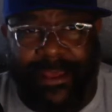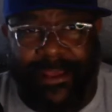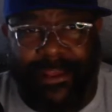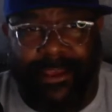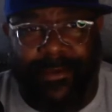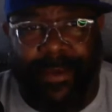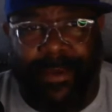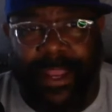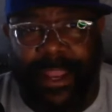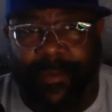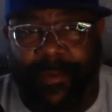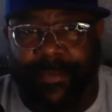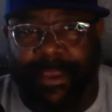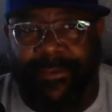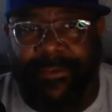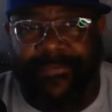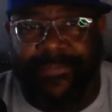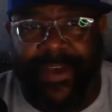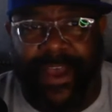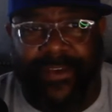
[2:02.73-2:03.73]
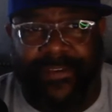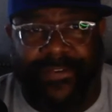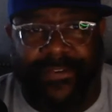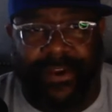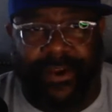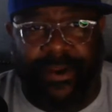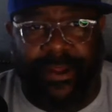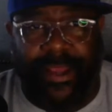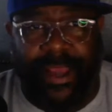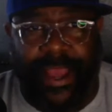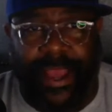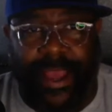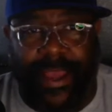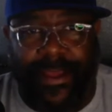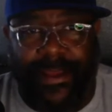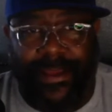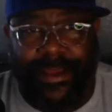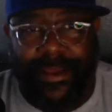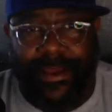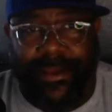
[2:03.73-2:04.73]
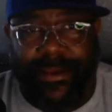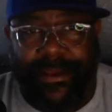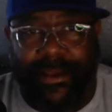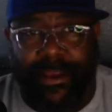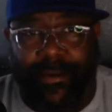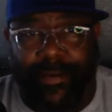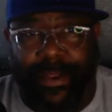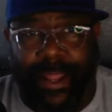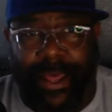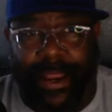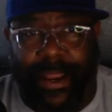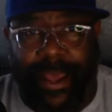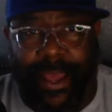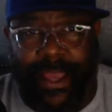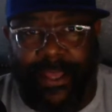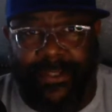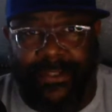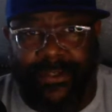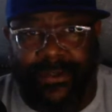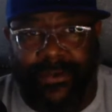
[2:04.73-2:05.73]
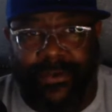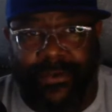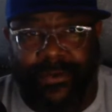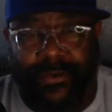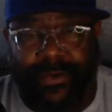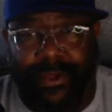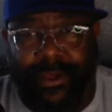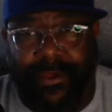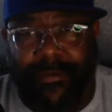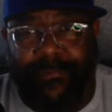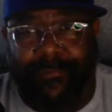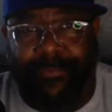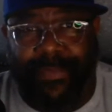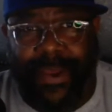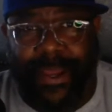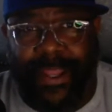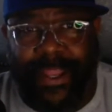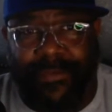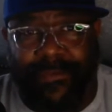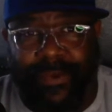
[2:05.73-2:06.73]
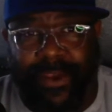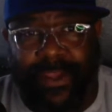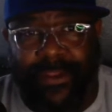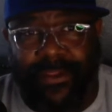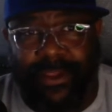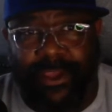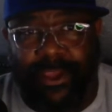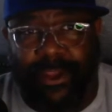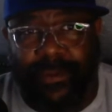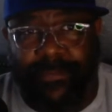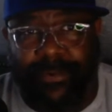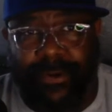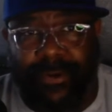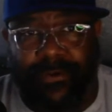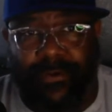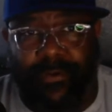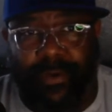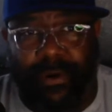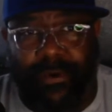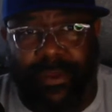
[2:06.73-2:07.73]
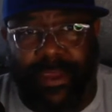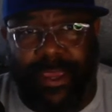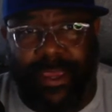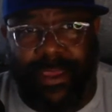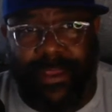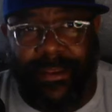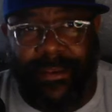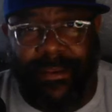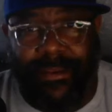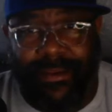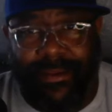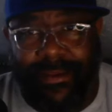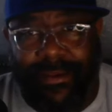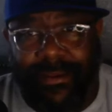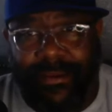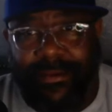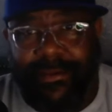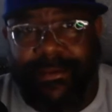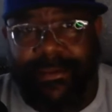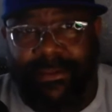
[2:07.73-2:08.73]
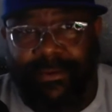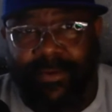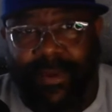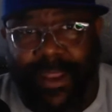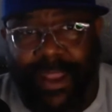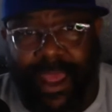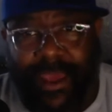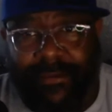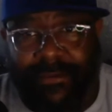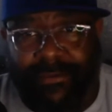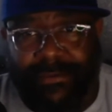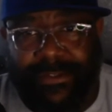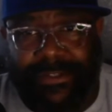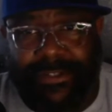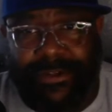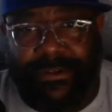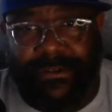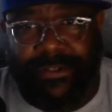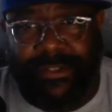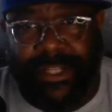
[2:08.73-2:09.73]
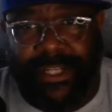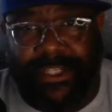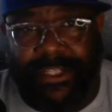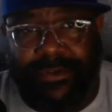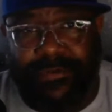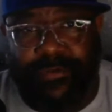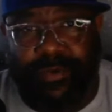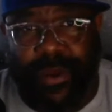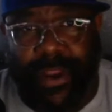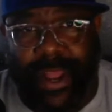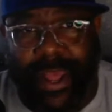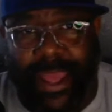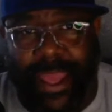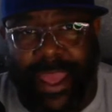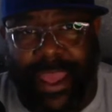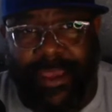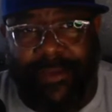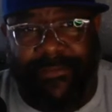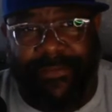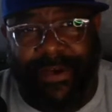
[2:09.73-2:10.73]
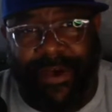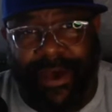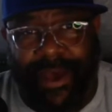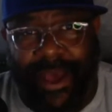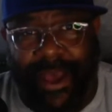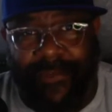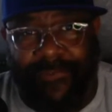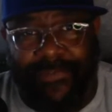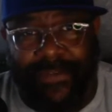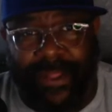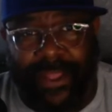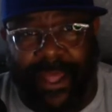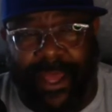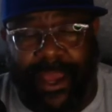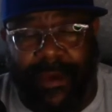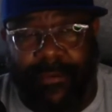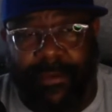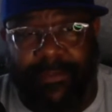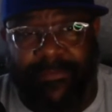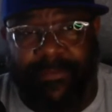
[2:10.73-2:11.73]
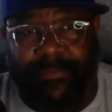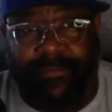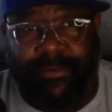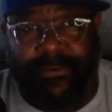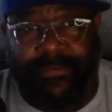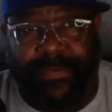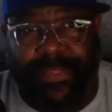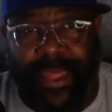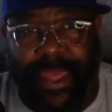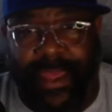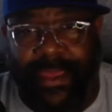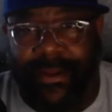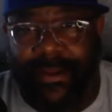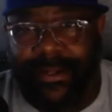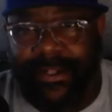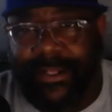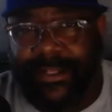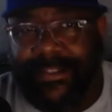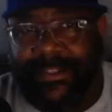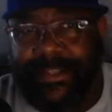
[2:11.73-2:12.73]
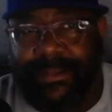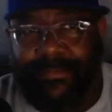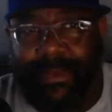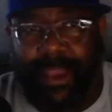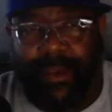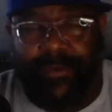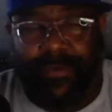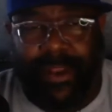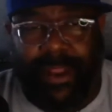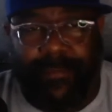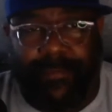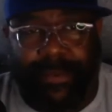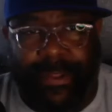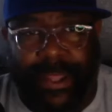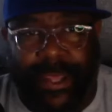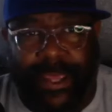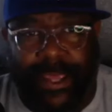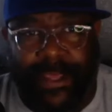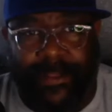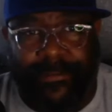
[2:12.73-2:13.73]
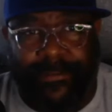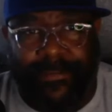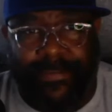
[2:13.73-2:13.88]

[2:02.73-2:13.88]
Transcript: You may not be a 5-star guy coming out of high school. But if you continue to put the work in, you can have the results that you want to have. I feel like I'm living proof of that. See, back when I played,